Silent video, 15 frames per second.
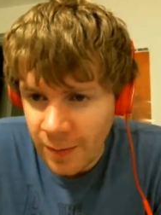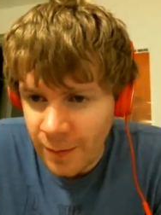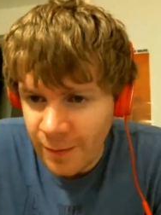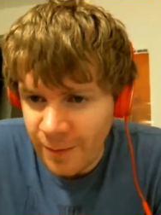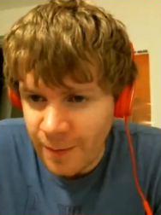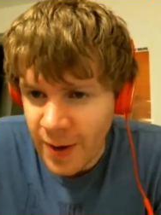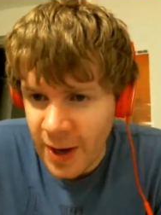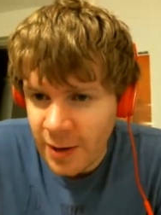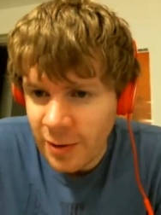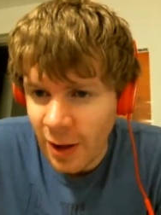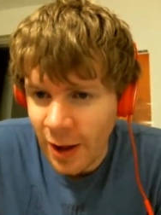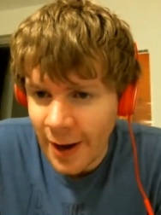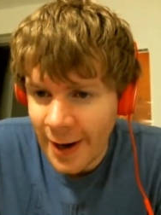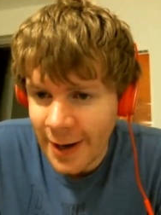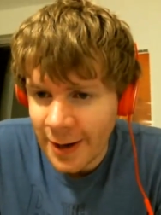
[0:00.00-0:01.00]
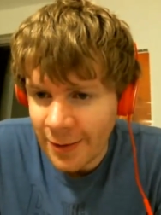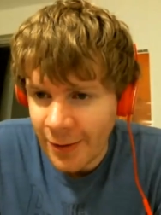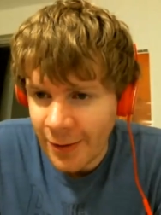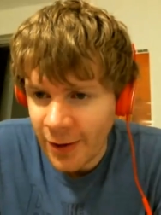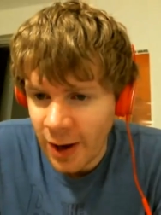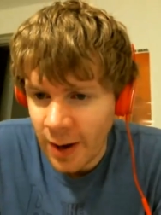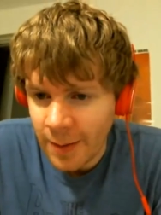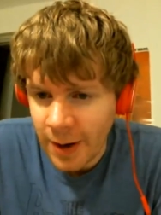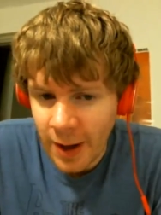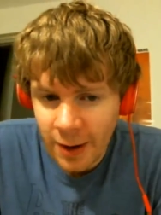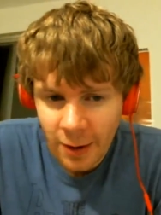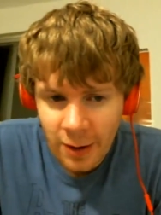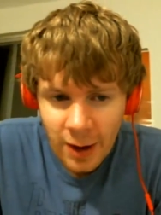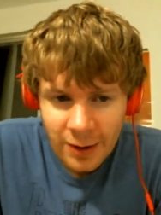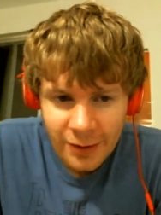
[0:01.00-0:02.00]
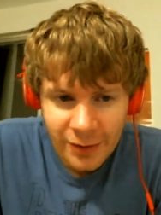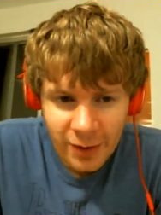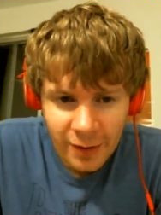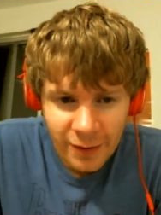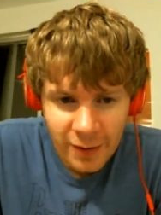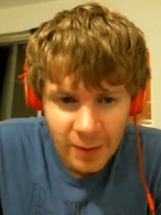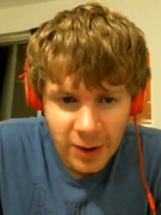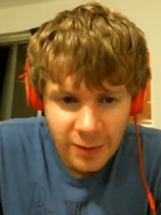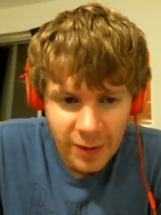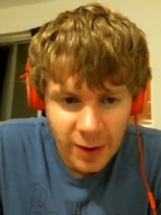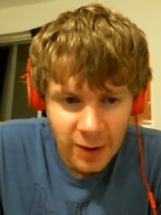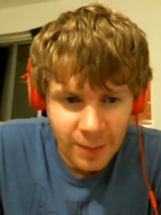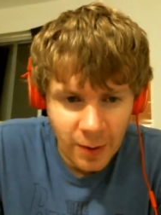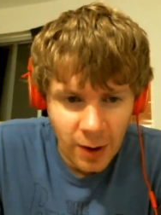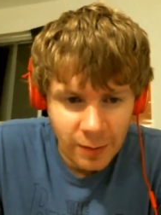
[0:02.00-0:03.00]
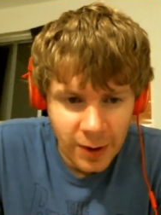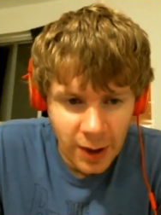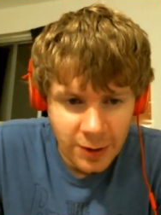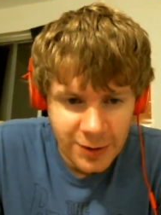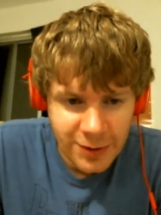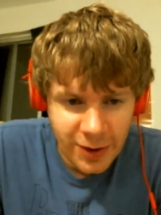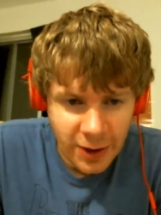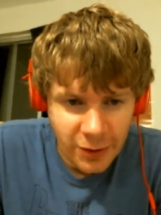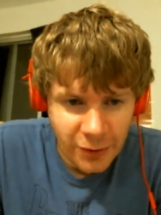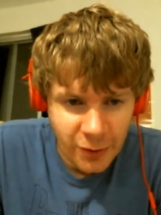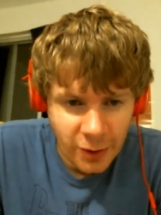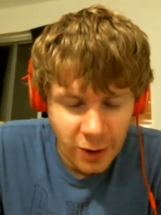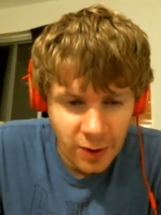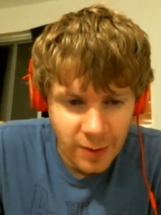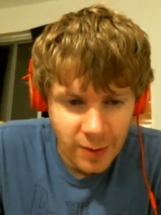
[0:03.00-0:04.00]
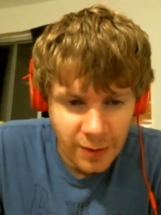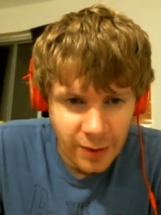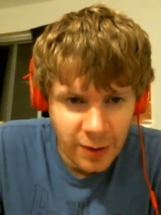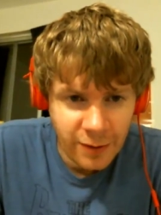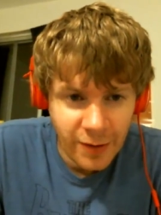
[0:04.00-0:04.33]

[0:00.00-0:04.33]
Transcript: pretty big line at the time. It had a lot of stuff. It probably had a dinosaur comic.